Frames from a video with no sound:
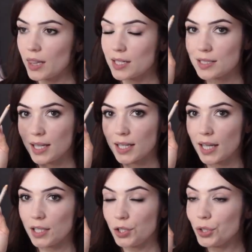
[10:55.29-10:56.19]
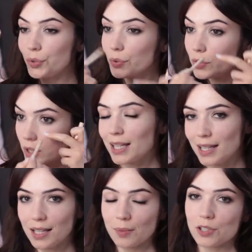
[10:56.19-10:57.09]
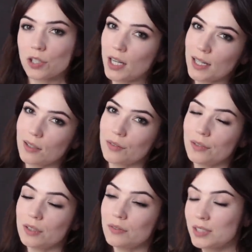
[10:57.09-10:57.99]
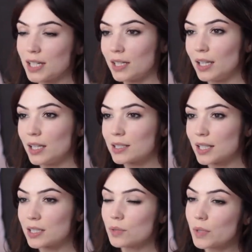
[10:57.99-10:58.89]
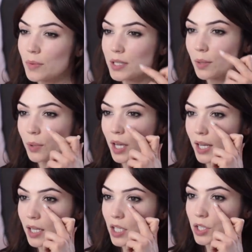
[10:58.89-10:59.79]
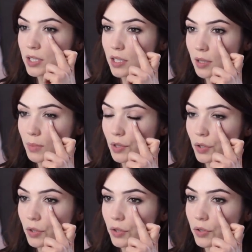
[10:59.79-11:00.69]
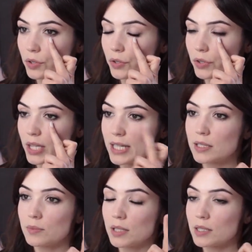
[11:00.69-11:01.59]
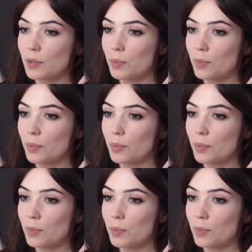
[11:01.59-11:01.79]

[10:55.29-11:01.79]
I then take a nude. Lately I've been trying out a few different techniques. Like, sometimes I apply it just in the middle, then sometimes I